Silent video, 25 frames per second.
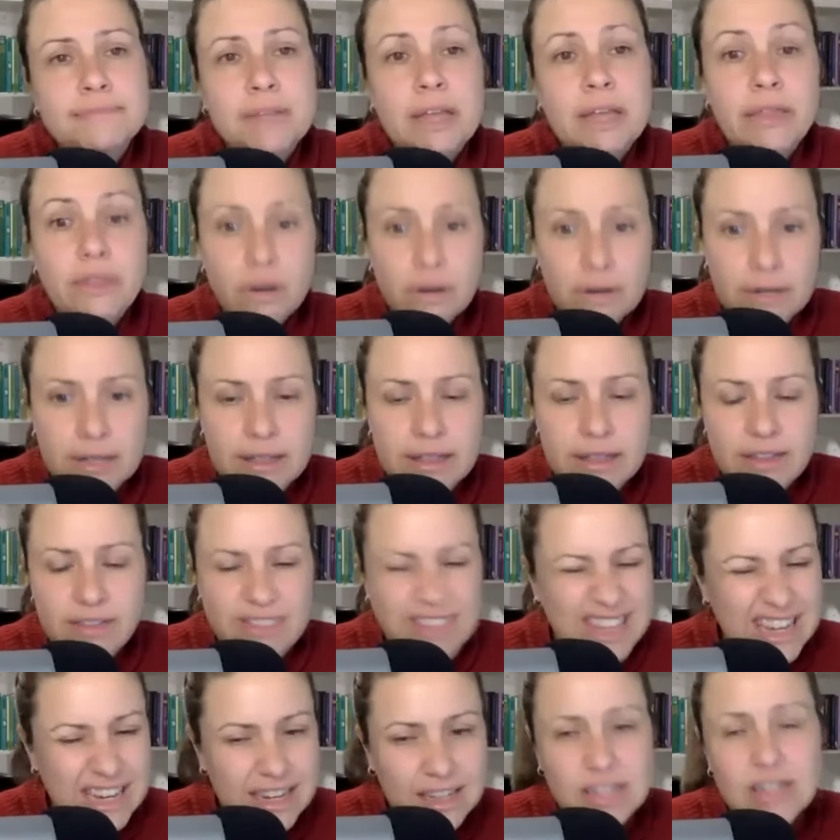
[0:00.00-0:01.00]
And
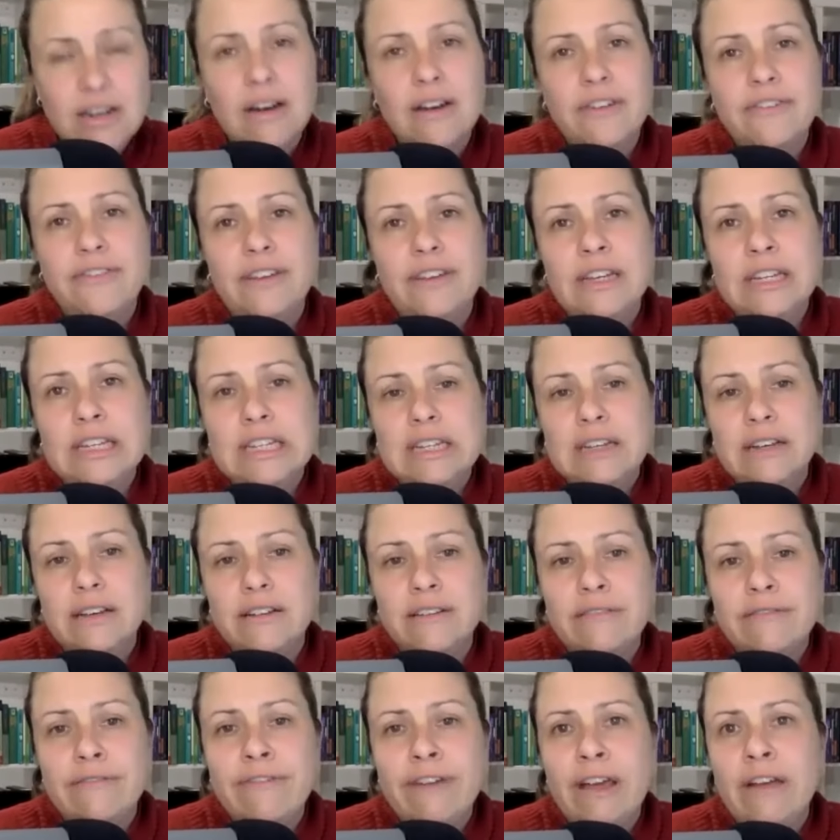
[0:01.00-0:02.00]
they've kicked off
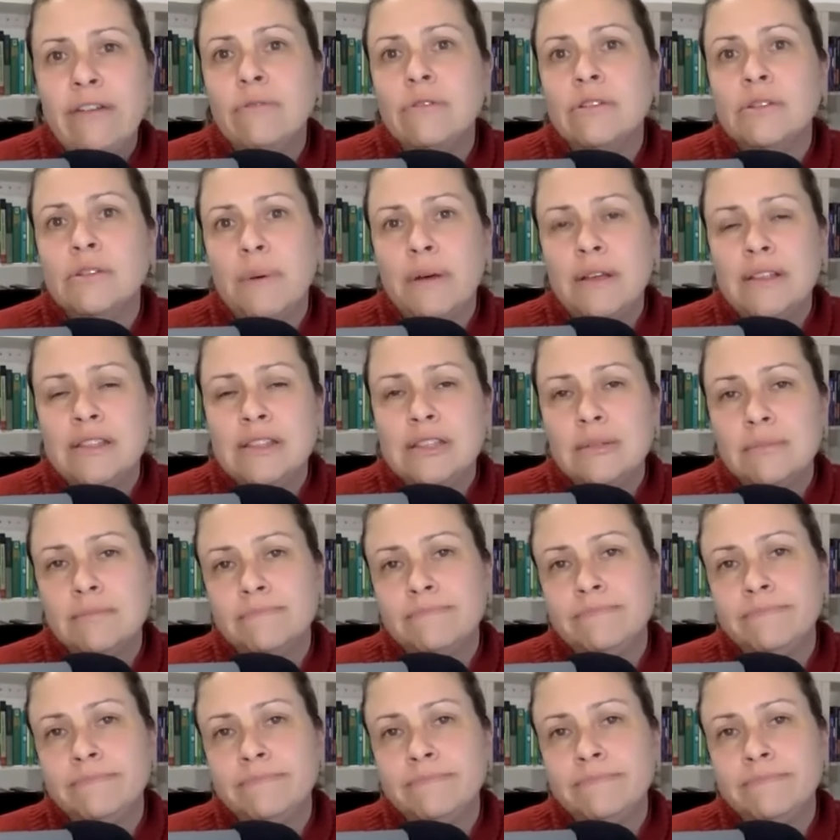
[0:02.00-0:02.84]
into fight response.